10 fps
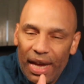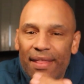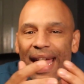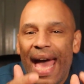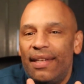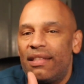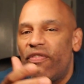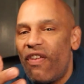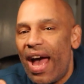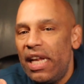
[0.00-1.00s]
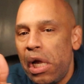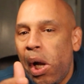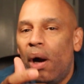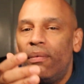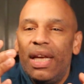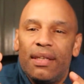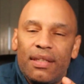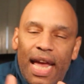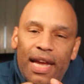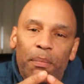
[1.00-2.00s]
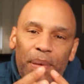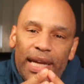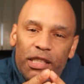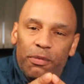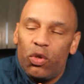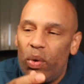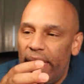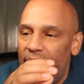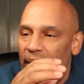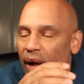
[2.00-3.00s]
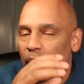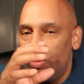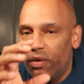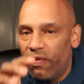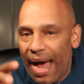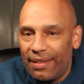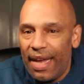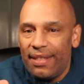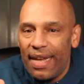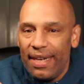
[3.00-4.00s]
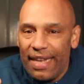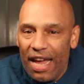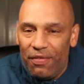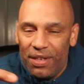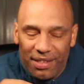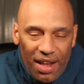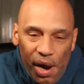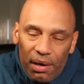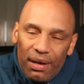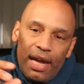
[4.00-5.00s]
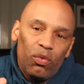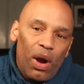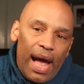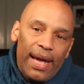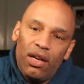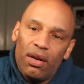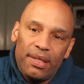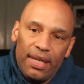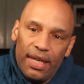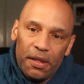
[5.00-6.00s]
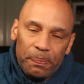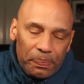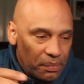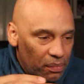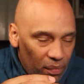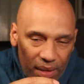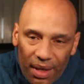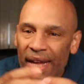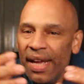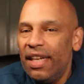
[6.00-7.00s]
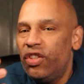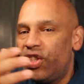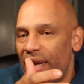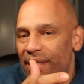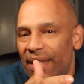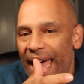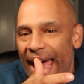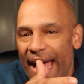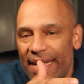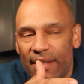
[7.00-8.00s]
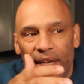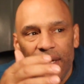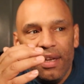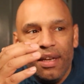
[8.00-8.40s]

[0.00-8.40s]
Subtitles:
And that is the fight that has taken place between Gervonta Tank Davis and Ryan Garcia. Just last,